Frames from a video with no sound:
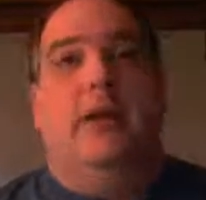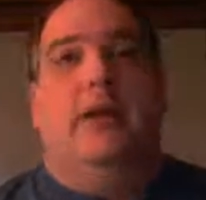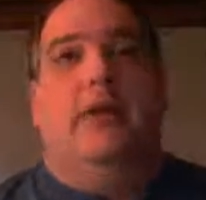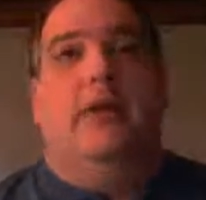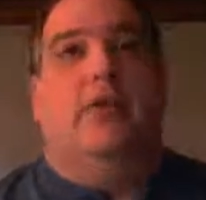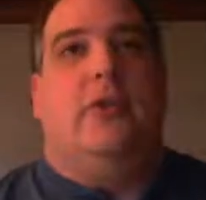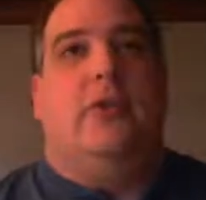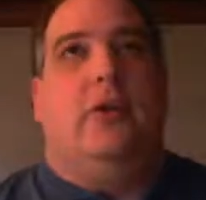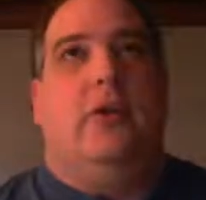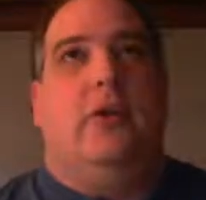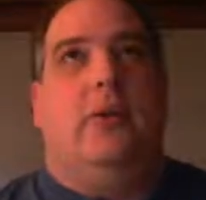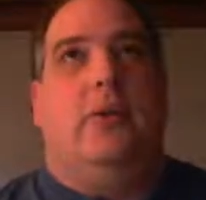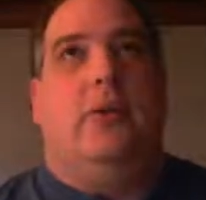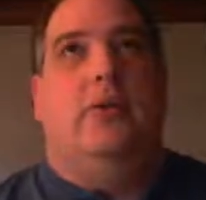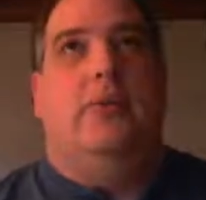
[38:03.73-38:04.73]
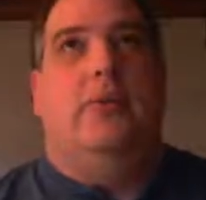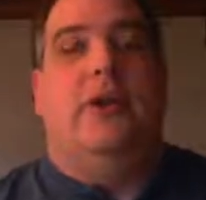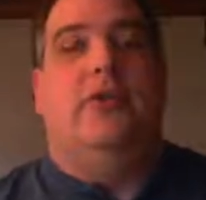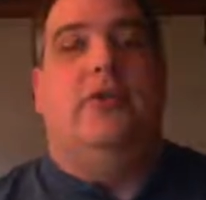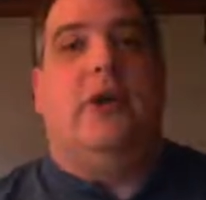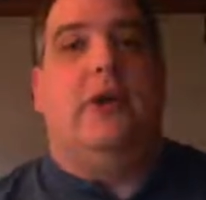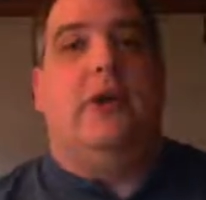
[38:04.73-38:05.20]
So what
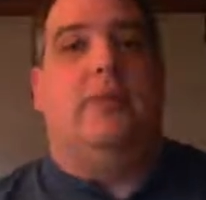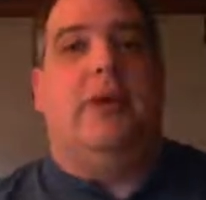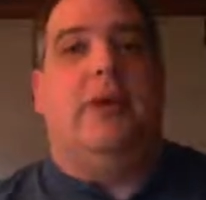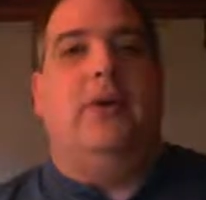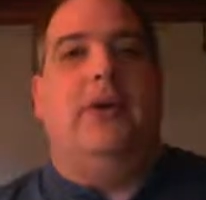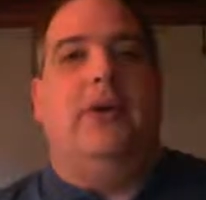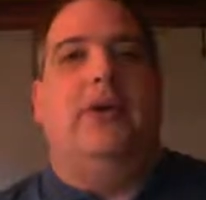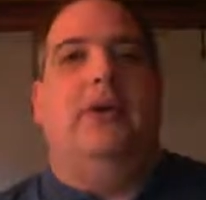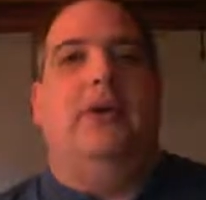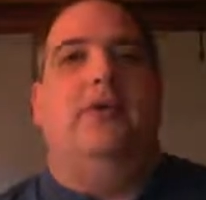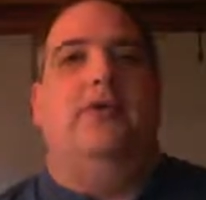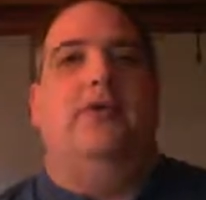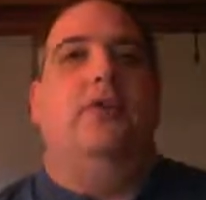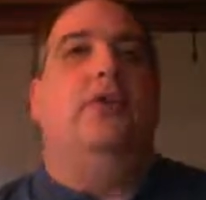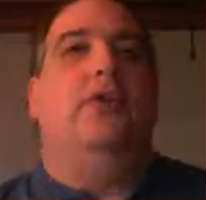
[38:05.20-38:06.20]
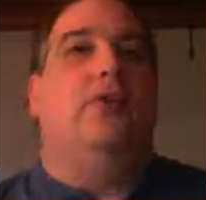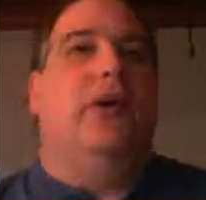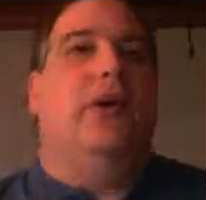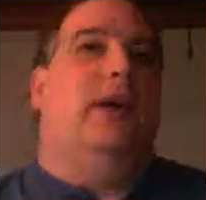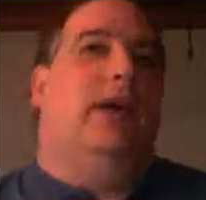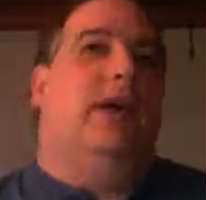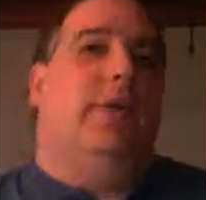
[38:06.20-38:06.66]
he's talking about is you can
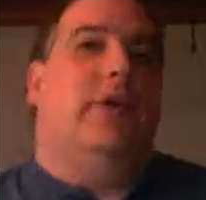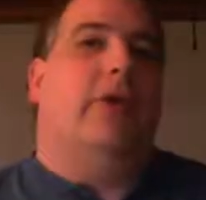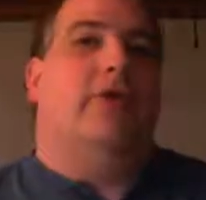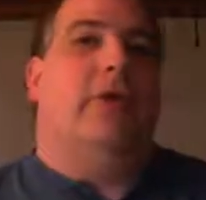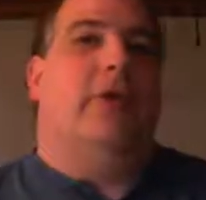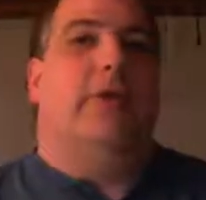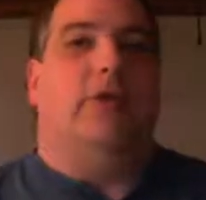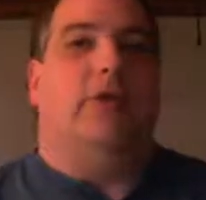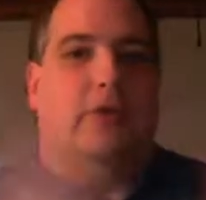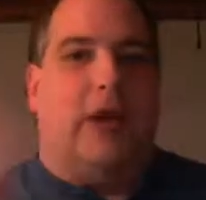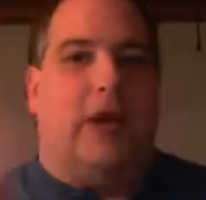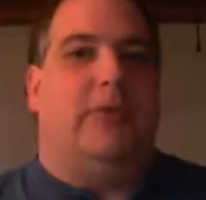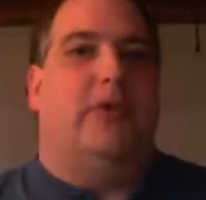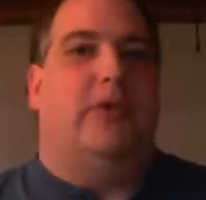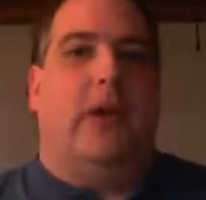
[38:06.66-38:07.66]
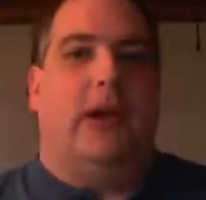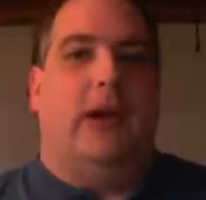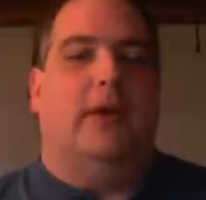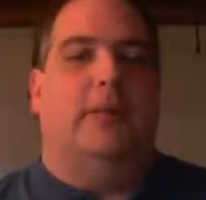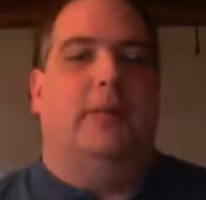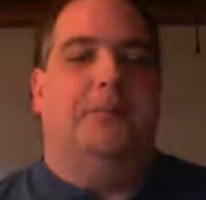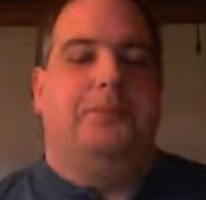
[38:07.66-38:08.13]
create a network stream that just wraps a
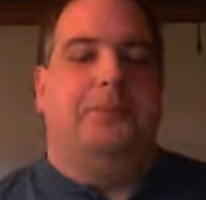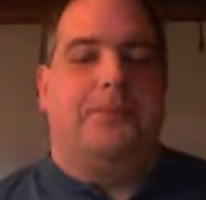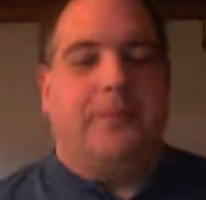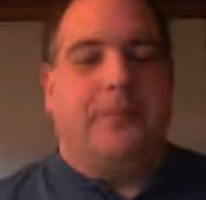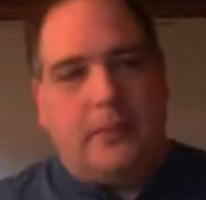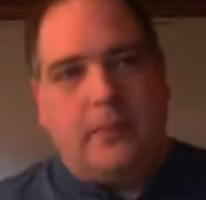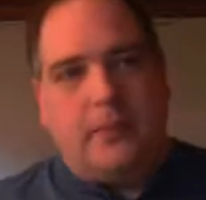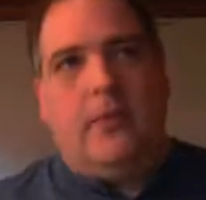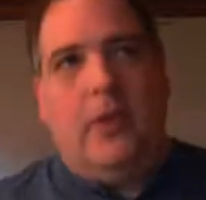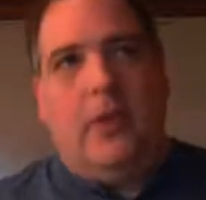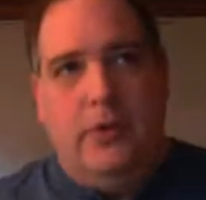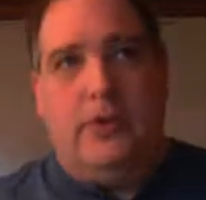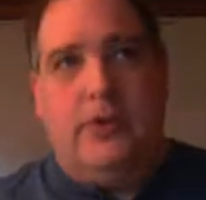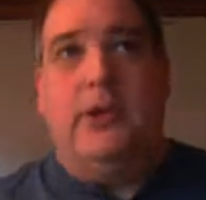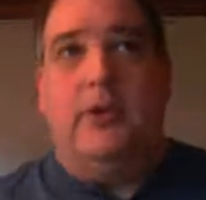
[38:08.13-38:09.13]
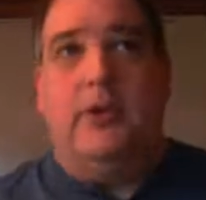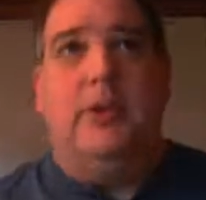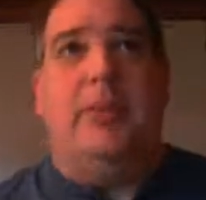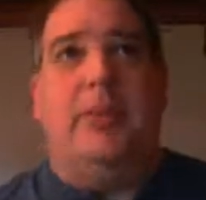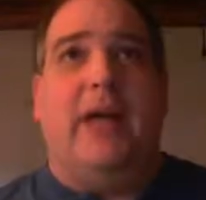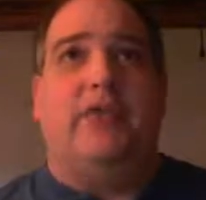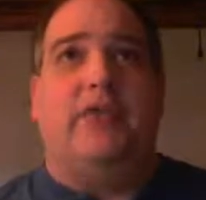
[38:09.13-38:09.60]
socket. You can literally
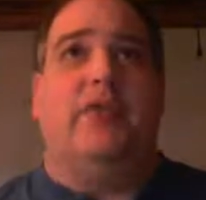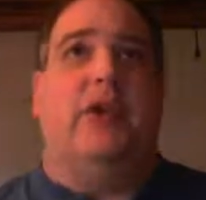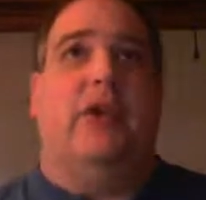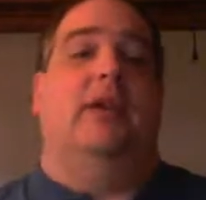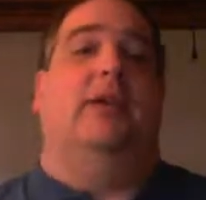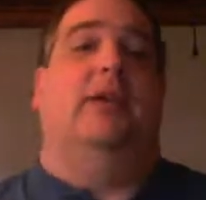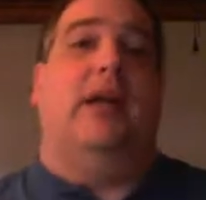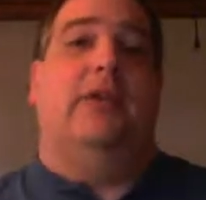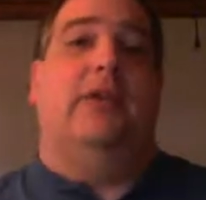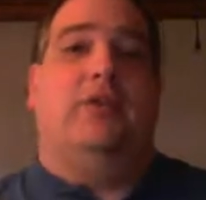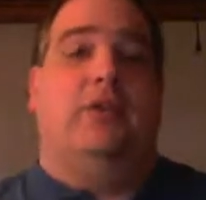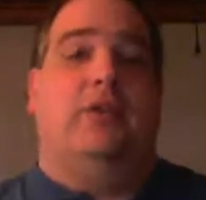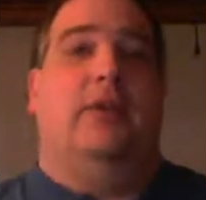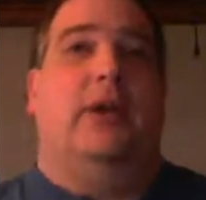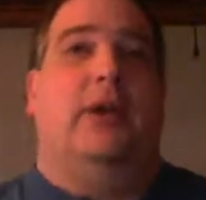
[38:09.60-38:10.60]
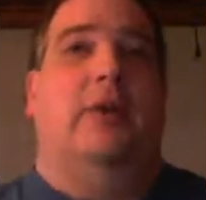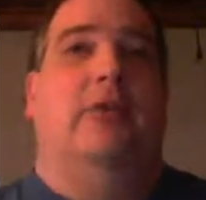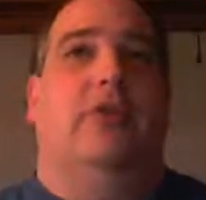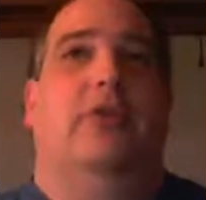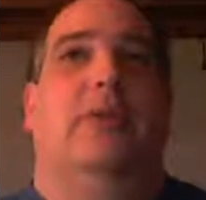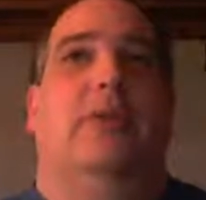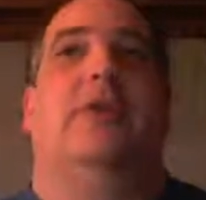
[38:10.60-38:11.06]
pass the socket class to network
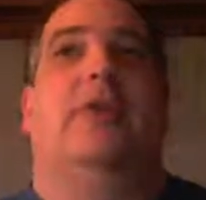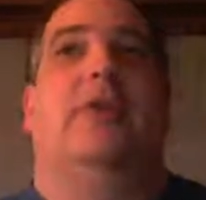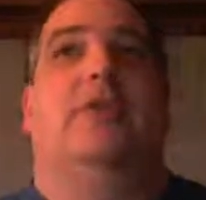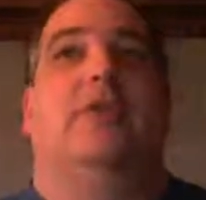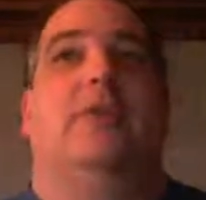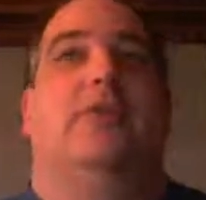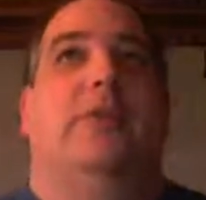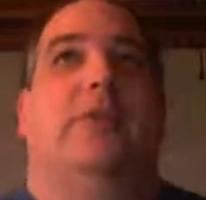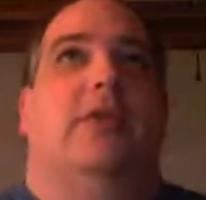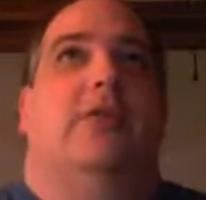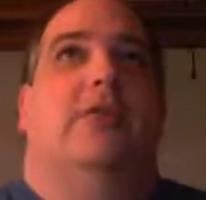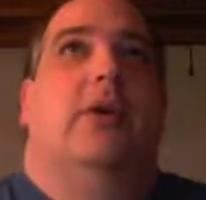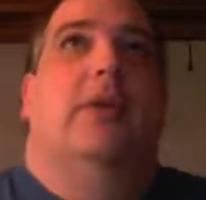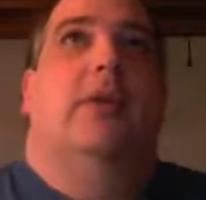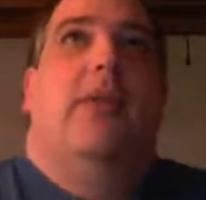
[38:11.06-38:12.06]
stream because that's what it's made for.